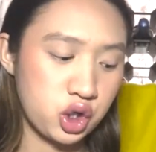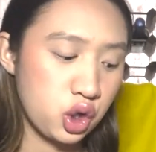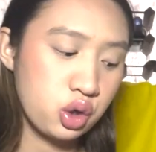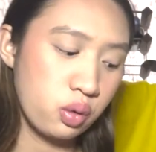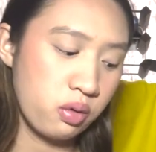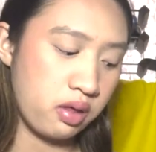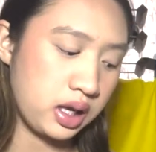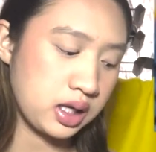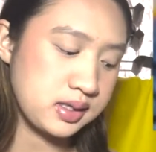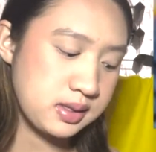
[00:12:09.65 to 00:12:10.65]
Google
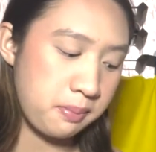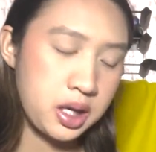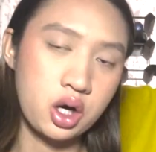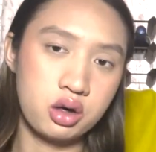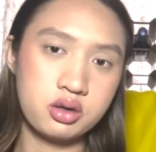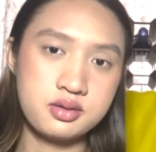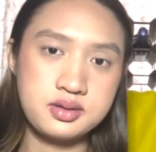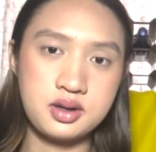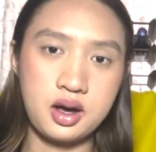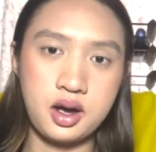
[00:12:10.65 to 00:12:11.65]
things,
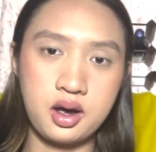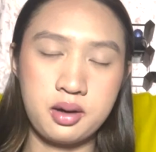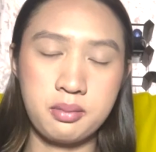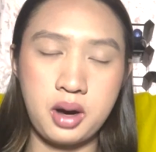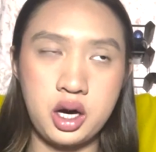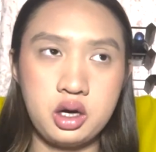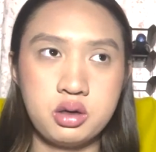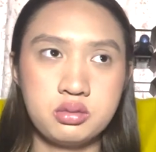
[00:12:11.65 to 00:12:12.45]
because my